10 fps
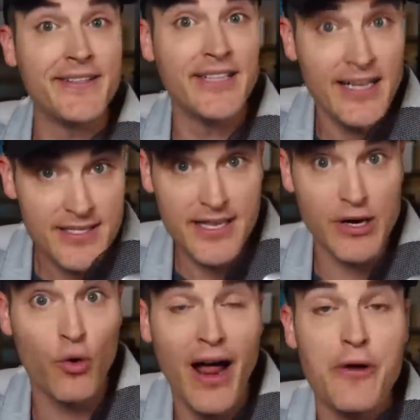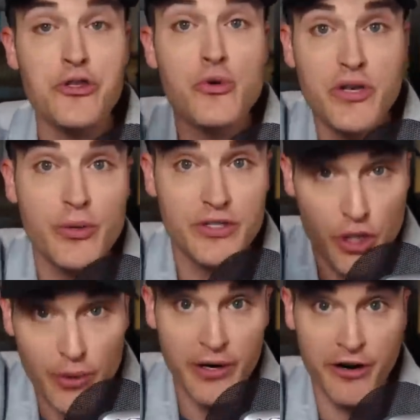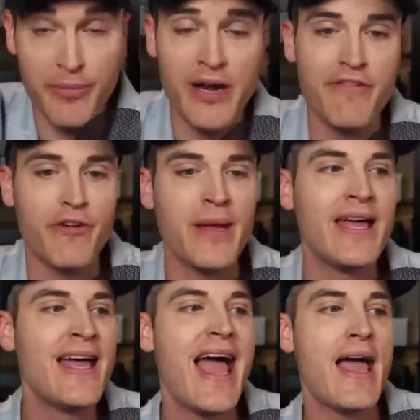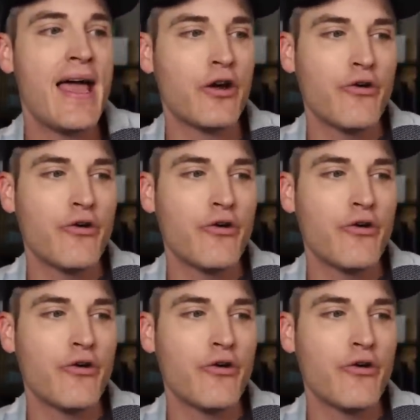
does it or how you can do it too and earn money from it and